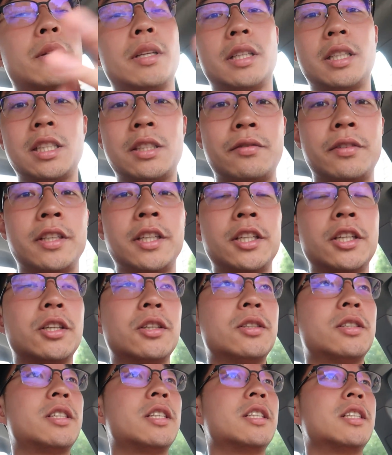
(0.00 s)
these
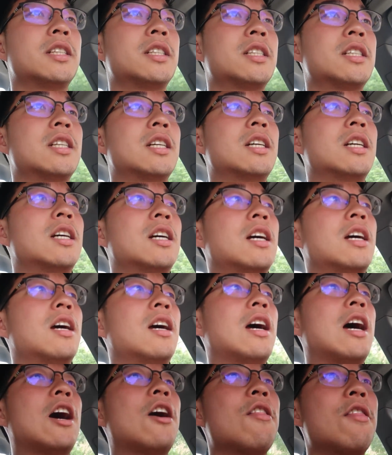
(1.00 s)
videos is
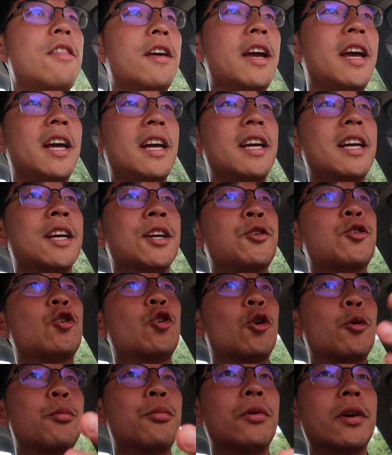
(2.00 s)
how they
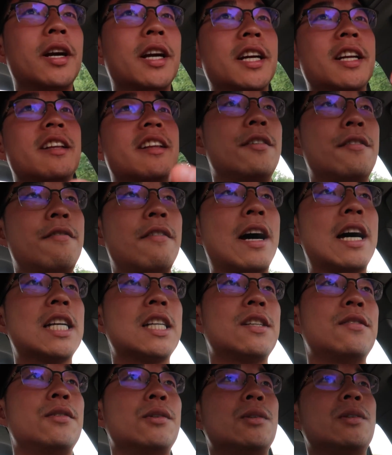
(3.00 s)
incorporate the
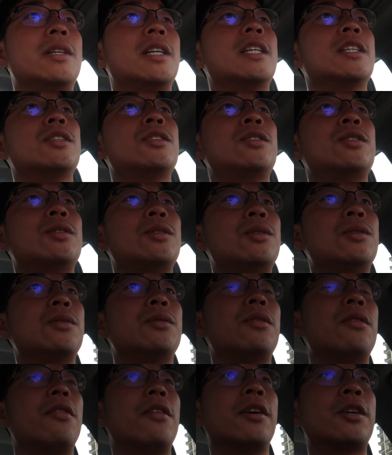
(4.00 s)
fast food into
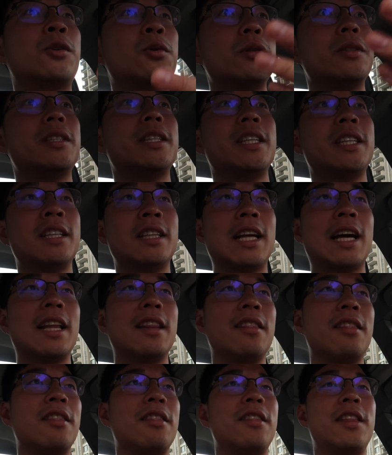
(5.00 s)
the cuisine that
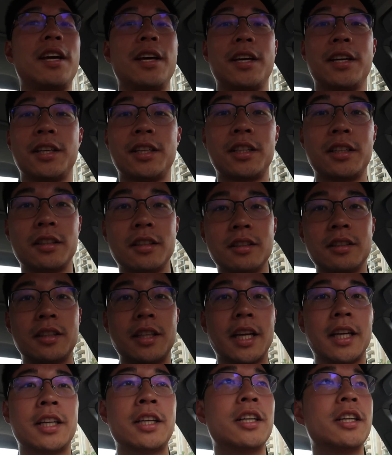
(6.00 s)

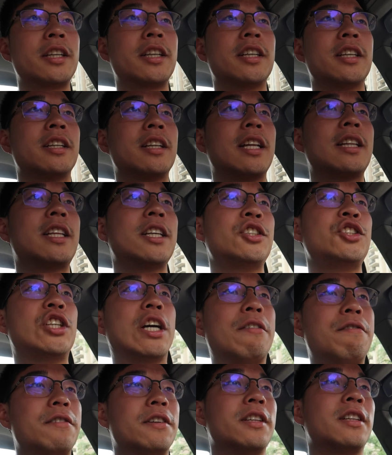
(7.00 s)
they cook in, that they
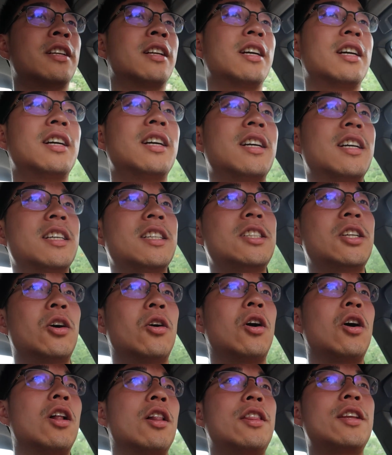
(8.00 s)
chef in. So
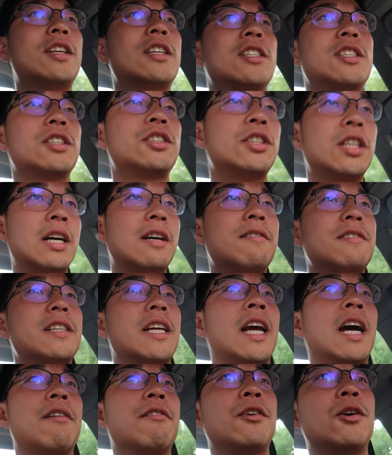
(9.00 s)
all these chefs,
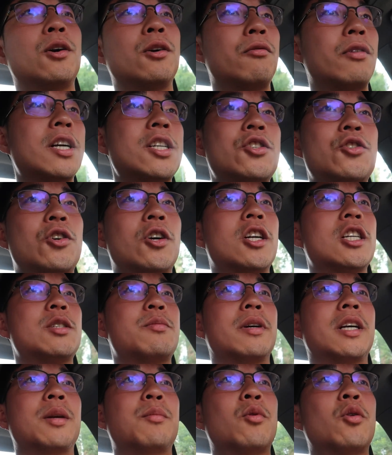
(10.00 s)
they have their own restaurants,
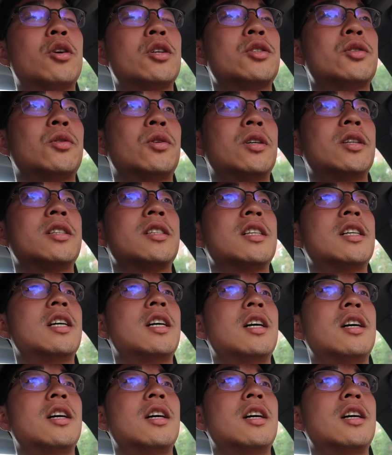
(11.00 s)
brick and mortar stores,